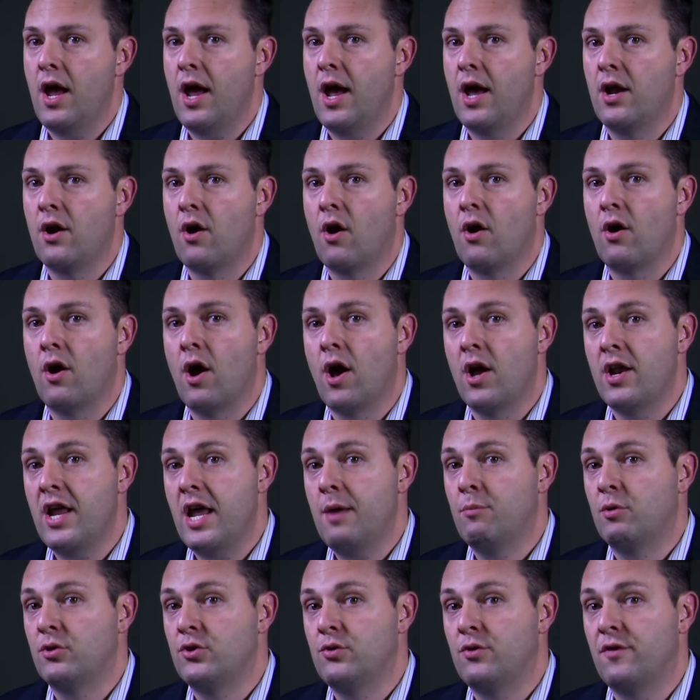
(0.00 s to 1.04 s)
and are
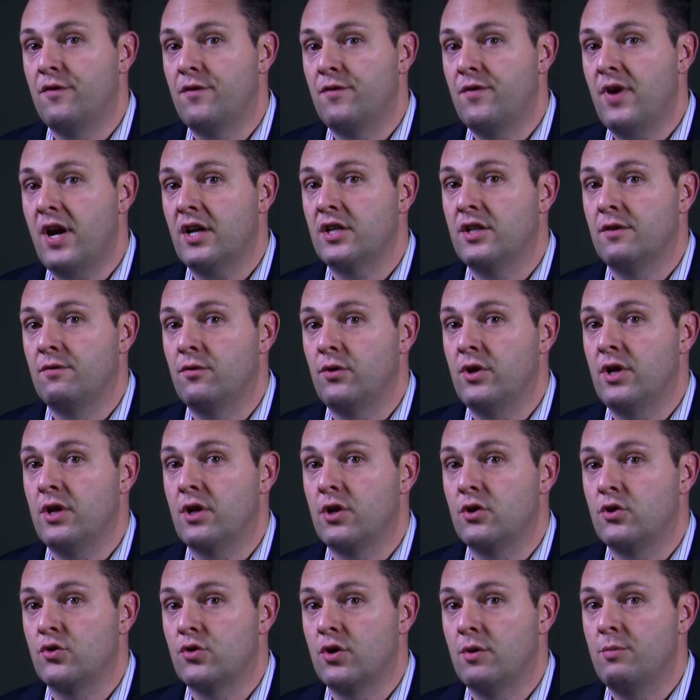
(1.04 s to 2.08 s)
unable to effectively
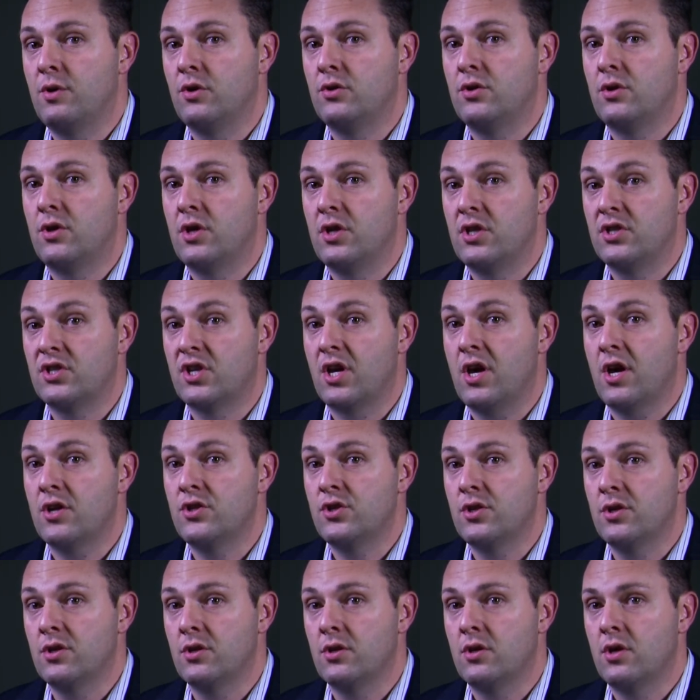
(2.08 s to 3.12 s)
contribute to the
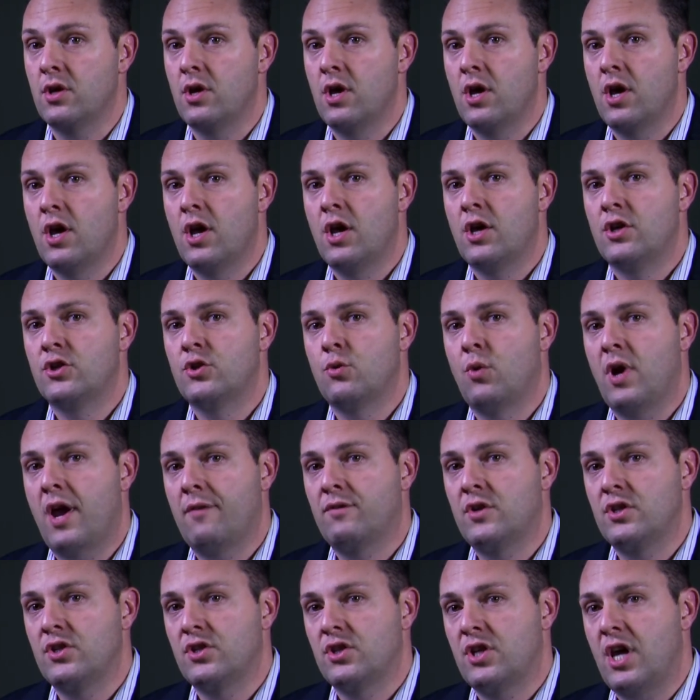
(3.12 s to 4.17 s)
discussion, so we
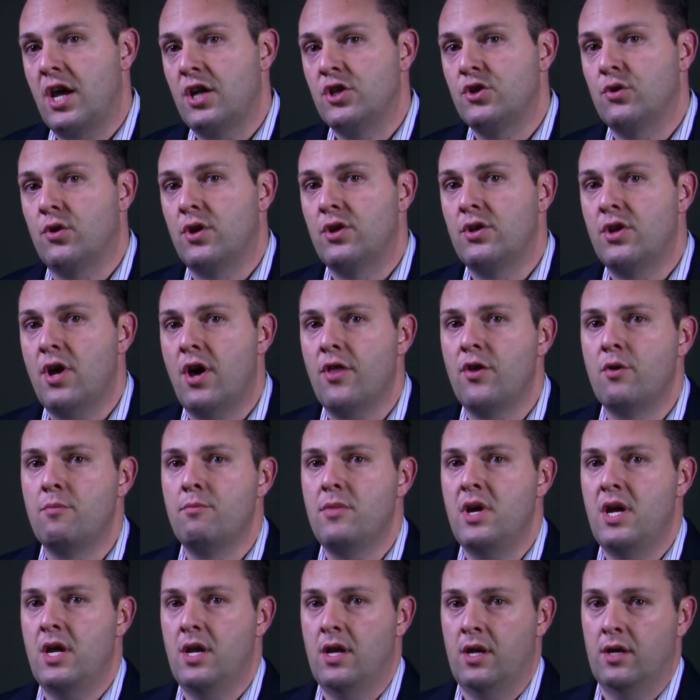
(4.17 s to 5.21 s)
have to schedule another
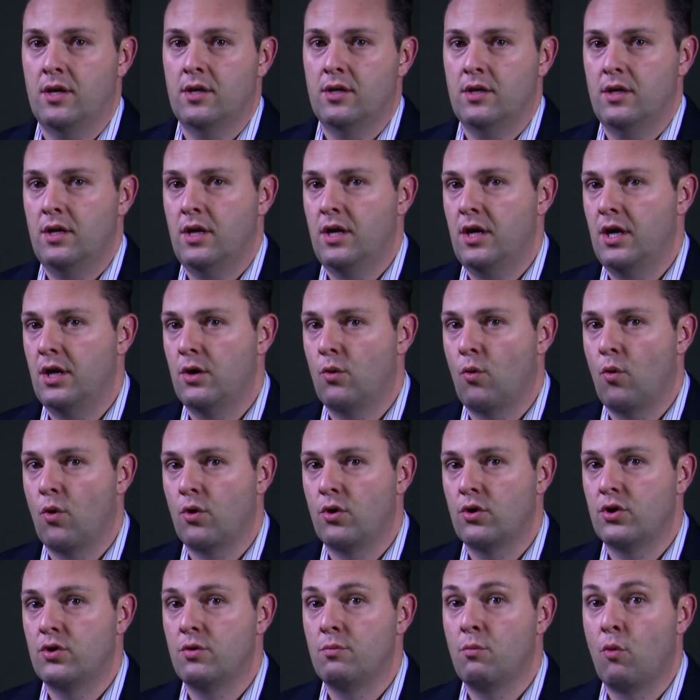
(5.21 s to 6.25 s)
meeting in
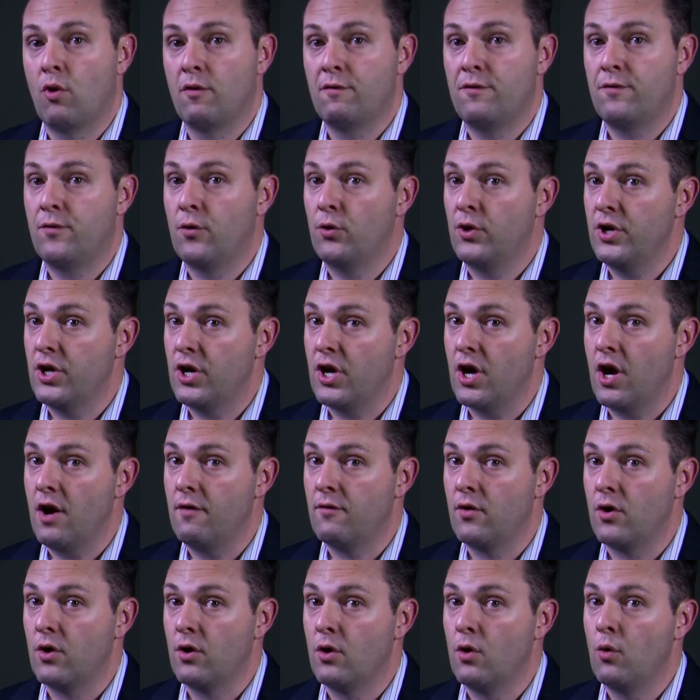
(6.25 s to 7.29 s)
order to more fully
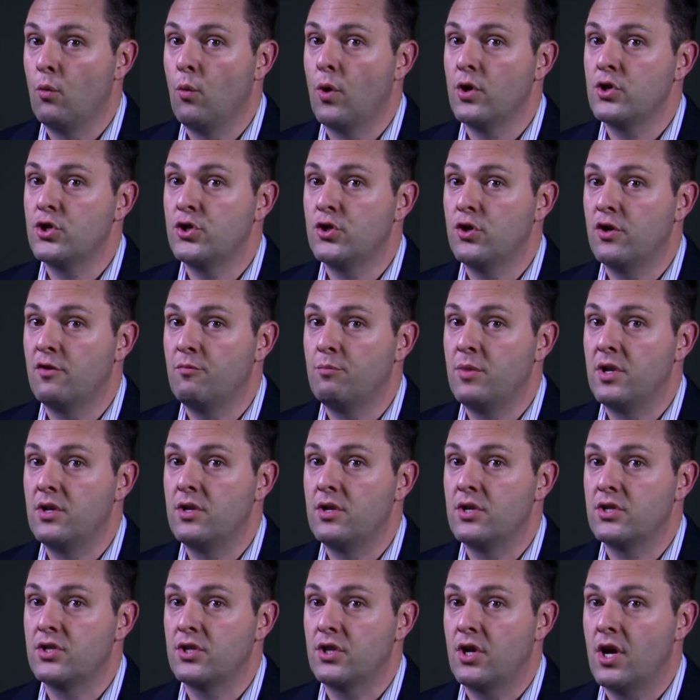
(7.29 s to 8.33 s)
cover what should have been
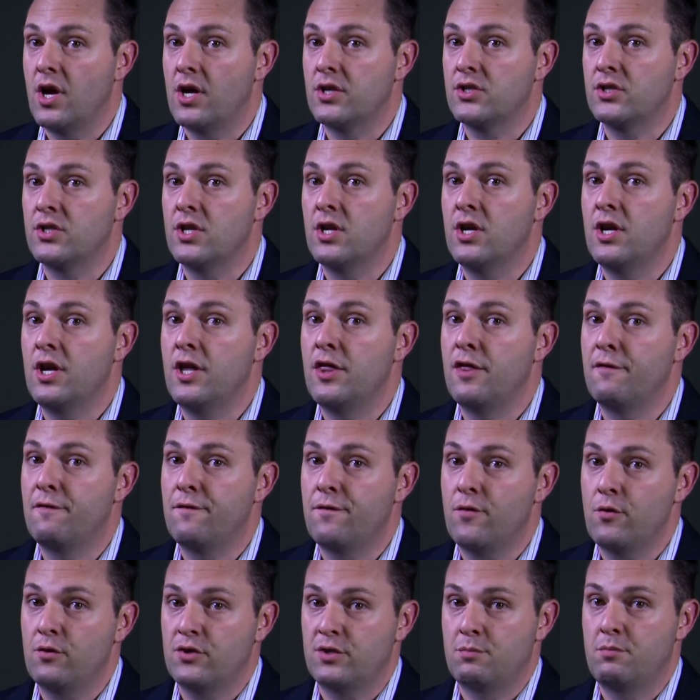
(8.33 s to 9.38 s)
discussed in the
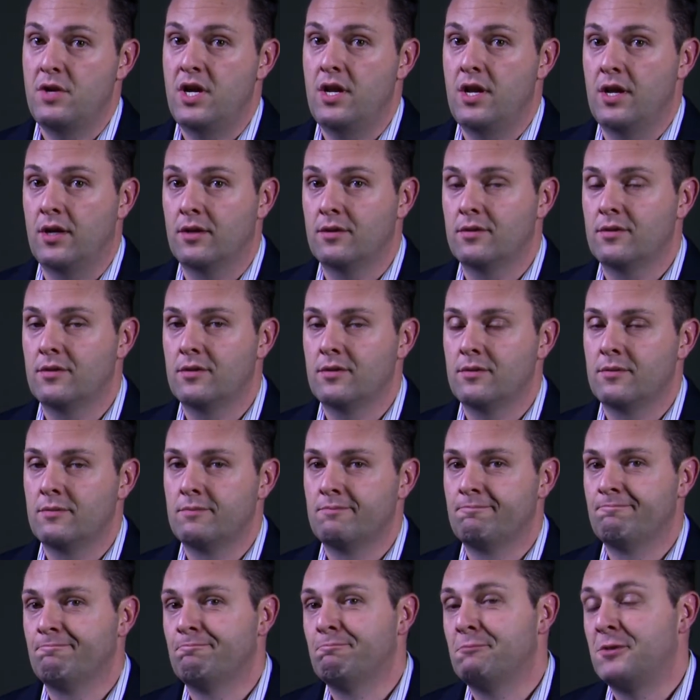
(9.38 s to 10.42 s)
first meeting.
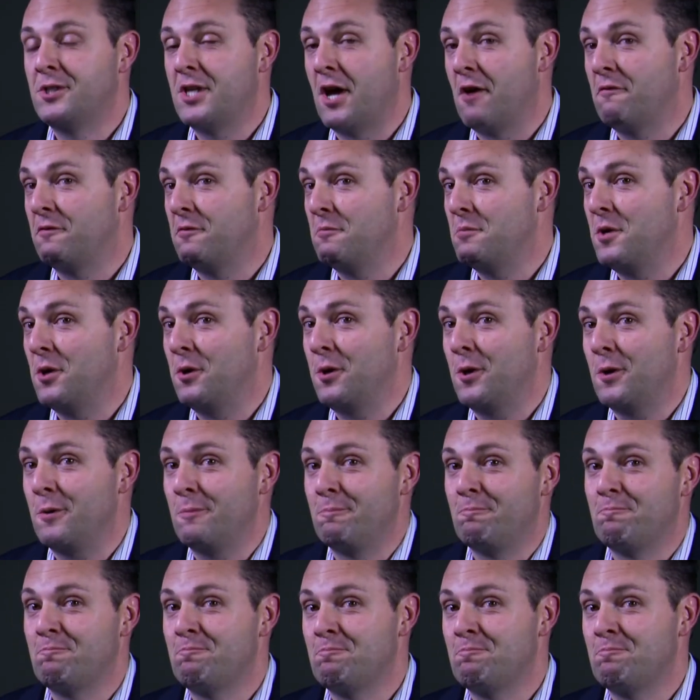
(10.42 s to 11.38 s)
Sound familiar?